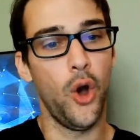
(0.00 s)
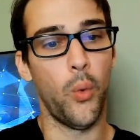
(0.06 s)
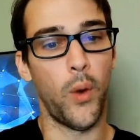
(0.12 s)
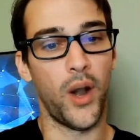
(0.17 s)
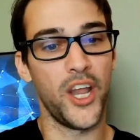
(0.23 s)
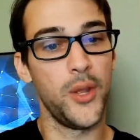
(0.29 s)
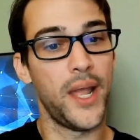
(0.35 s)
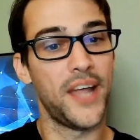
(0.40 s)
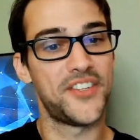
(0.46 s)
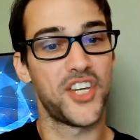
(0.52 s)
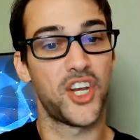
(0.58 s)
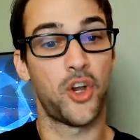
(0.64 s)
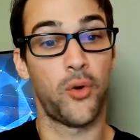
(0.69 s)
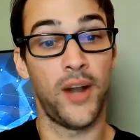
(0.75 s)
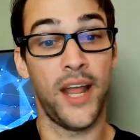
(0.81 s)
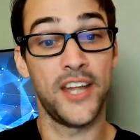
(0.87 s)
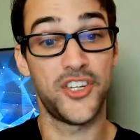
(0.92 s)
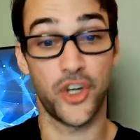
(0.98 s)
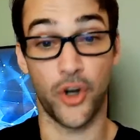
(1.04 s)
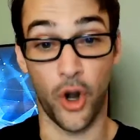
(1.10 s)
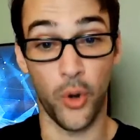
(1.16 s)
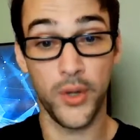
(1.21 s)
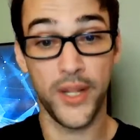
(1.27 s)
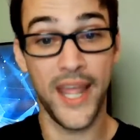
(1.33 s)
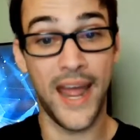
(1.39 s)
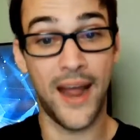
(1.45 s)
where you get to create your
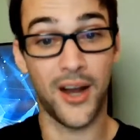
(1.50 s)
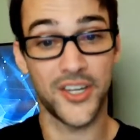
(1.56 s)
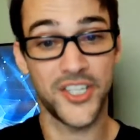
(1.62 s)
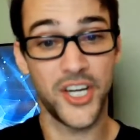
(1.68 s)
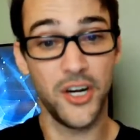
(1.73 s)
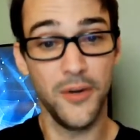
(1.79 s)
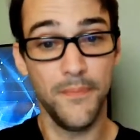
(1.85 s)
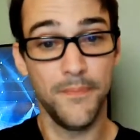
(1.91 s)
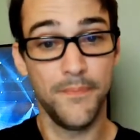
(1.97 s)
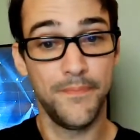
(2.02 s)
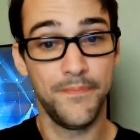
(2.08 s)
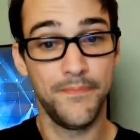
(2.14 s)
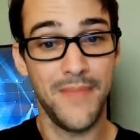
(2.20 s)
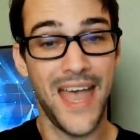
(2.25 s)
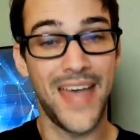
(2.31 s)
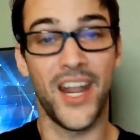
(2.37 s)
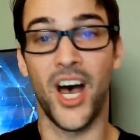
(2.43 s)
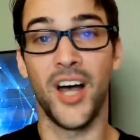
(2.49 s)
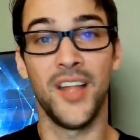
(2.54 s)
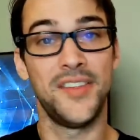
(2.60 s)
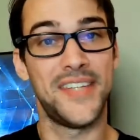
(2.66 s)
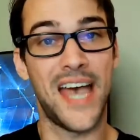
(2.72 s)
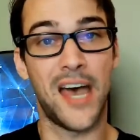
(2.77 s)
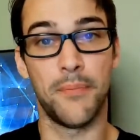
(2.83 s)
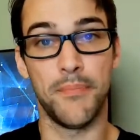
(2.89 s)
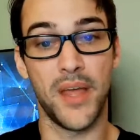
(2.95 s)
own character and hunt
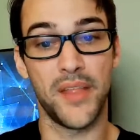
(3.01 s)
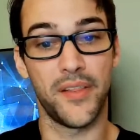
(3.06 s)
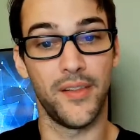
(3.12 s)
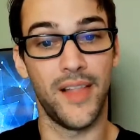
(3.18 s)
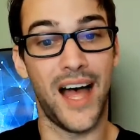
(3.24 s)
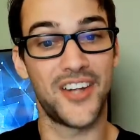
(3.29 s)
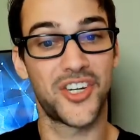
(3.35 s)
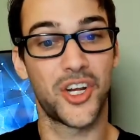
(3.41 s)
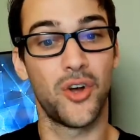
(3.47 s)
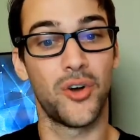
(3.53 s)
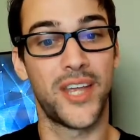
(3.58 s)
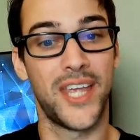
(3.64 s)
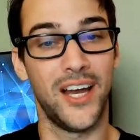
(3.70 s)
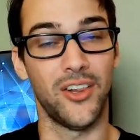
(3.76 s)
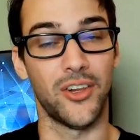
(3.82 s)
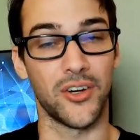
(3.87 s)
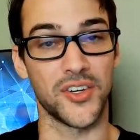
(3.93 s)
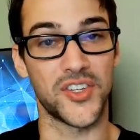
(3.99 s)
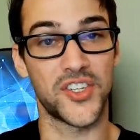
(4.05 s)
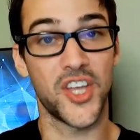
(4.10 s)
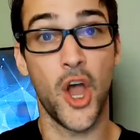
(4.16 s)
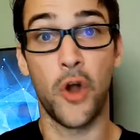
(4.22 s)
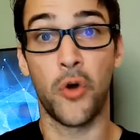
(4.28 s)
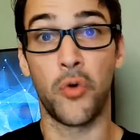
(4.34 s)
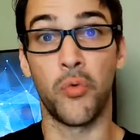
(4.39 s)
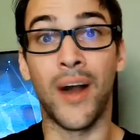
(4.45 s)
down mythological
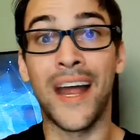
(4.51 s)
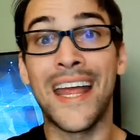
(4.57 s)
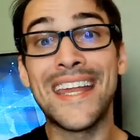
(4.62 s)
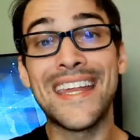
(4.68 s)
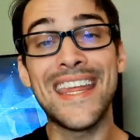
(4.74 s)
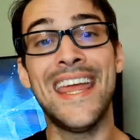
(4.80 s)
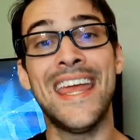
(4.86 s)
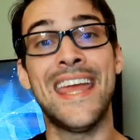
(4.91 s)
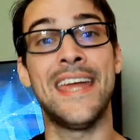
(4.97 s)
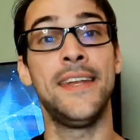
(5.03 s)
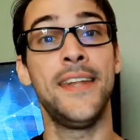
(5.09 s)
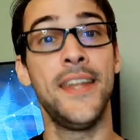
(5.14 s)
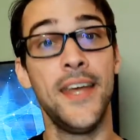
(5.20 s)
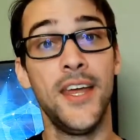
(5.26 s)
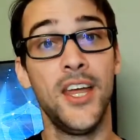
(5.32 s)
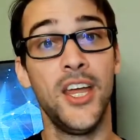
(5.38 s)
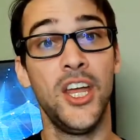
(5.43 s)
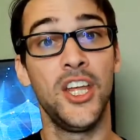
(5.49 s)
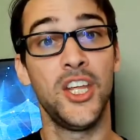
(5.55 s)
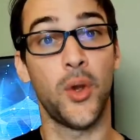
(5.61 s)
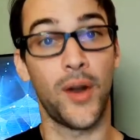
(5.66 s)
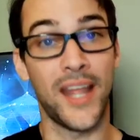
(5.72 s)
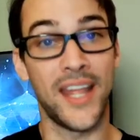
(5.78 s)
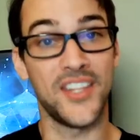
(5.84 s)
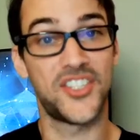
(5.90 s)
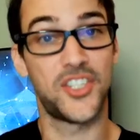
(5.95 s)
killers right in
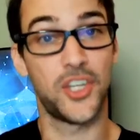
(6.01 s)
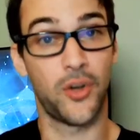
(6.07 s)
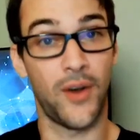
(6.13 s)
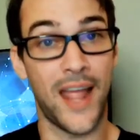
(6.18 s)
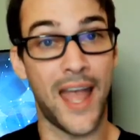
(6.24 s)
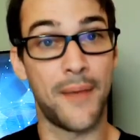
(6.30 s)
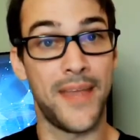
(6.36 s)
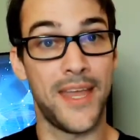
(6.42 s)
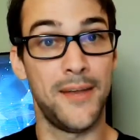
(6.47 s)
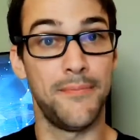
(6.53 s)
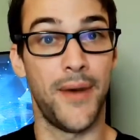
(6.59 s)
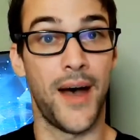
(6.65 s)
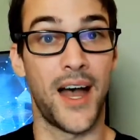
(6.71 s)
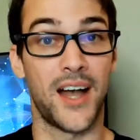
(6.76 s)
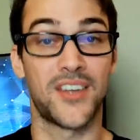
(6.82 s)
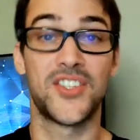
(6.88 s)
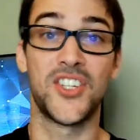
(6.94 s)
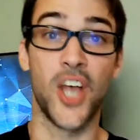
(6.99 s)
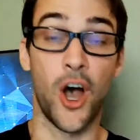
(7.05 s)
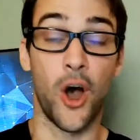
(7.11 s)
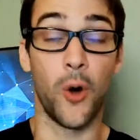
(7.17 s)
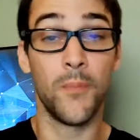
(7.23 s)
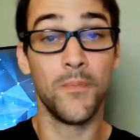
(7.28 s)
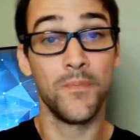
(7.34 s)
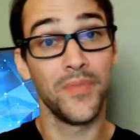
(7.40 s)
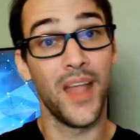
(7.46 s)
your Instagram inbox.
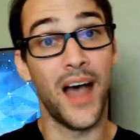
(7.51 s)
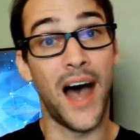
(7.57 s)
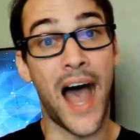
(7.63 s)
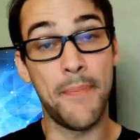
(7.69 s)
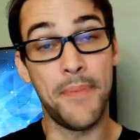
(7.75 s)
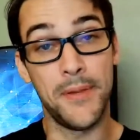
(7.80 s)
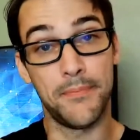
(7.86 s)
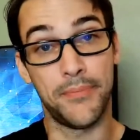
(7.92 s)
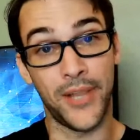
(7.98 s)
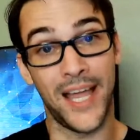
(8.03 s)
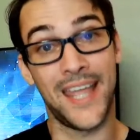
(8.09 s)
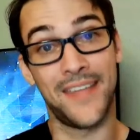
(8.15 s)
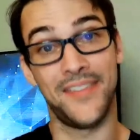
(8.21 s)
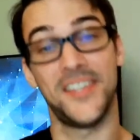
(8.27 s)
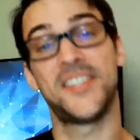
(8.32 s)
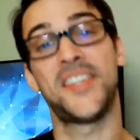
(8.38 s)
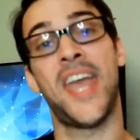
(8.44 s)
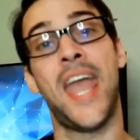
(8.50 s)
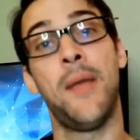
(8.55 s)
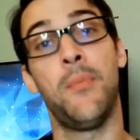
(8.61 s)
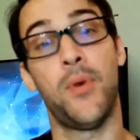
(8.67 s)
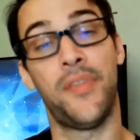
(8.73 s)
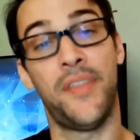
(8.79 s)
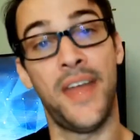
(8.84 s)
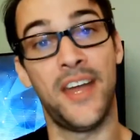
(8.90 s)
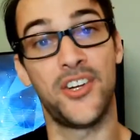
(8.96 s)
So I've been playing this game
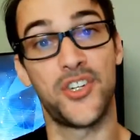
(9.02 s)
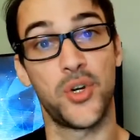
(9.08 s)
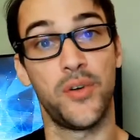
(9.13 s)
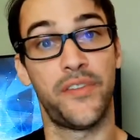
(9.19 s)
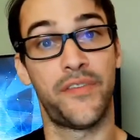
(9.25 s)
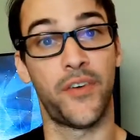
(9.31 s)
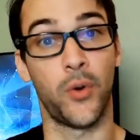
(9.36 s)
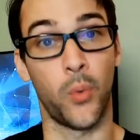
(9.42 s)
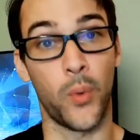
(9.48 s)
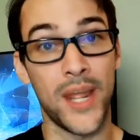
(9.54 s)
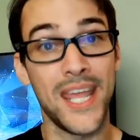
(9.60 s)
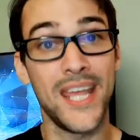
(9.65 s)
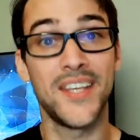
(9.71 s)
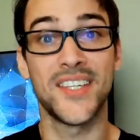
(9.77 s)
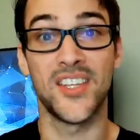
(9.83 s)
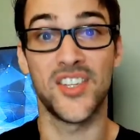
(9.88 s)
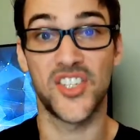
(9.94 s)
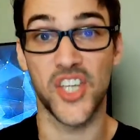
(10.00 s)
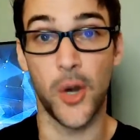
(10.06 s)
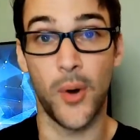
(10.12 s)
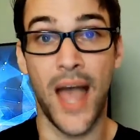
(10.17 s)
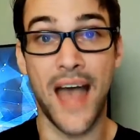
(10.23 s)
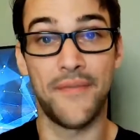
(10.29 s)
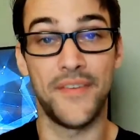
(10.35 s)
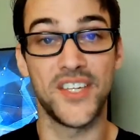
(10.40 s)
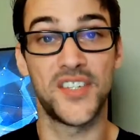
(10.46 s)
with Andrew for weeks, and so
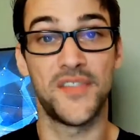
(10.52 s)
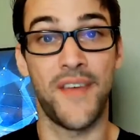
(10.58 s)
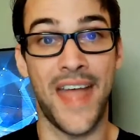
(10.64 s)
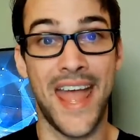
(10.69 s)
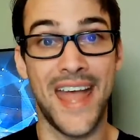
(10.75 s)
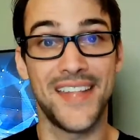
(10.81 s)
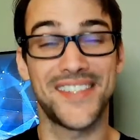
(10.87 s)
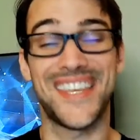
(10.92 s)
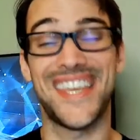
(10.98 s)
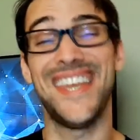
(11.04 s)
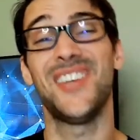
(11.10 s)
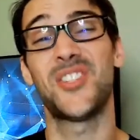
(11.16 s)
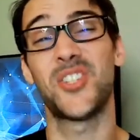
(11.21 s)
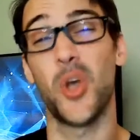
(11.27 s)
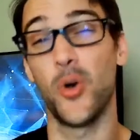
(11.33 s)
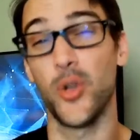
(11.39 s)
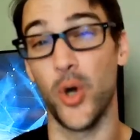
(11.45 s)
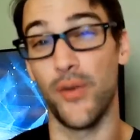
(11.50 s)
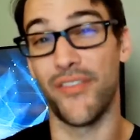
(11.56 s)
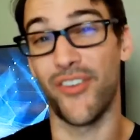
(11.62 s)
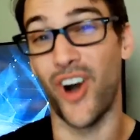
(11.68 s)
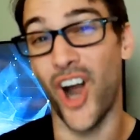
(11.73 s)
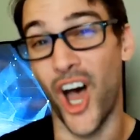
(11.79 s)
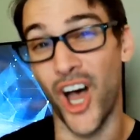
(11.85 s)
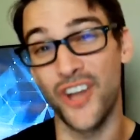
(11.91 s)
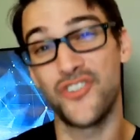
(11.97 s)
have his fans. He has sold
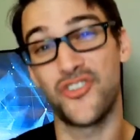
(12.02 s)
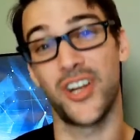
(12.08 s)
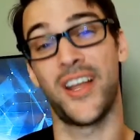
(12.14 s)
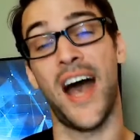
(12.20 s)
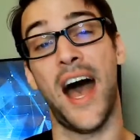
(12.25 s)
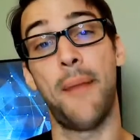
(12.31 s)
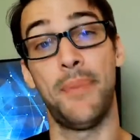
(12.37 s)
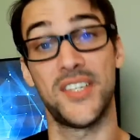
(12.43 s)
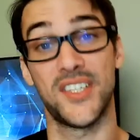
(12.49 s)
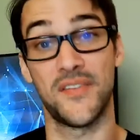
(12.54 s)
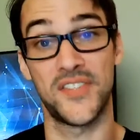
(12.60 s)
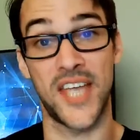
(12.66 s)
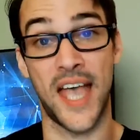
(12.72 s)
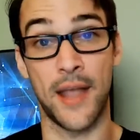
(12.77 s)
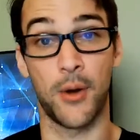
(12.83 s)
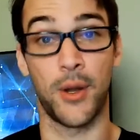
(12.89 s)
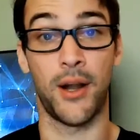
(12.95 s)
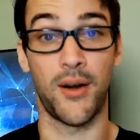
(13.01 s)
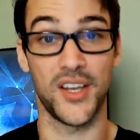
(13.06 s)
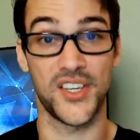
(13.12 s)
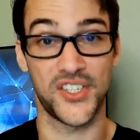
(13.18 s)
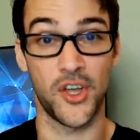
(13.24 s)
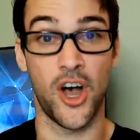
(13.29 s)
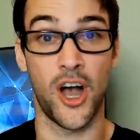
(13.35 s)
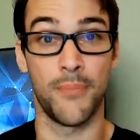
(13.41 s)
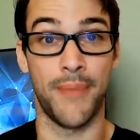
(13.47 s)
over 100 copies of Sanguinary
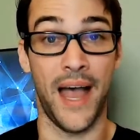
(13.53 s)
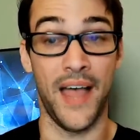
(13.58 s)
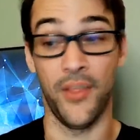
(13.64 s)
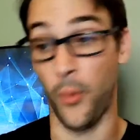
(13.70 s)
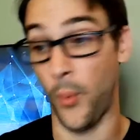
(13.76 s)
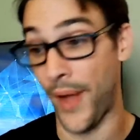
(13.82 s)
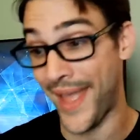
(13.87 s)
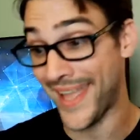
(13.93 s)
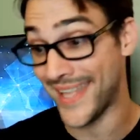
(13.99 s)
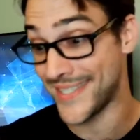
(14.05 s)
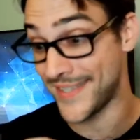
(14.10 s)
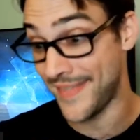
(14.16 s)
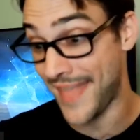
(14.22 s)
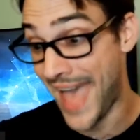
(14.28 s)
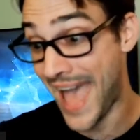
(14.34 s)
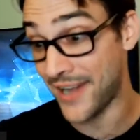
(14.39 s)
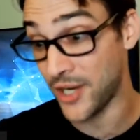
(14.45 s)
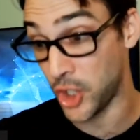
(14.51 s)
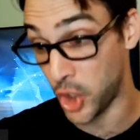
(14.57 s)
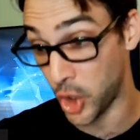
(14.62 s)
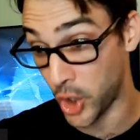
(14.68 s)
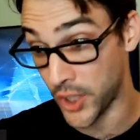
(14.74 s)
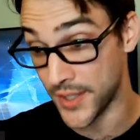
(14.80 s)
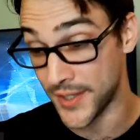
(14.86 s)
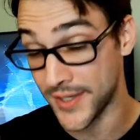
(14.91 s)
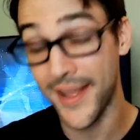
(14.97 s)
Song, by the way. It's that
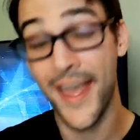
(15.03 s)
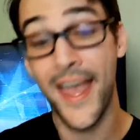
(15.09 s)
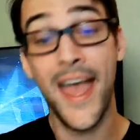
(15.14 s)
good.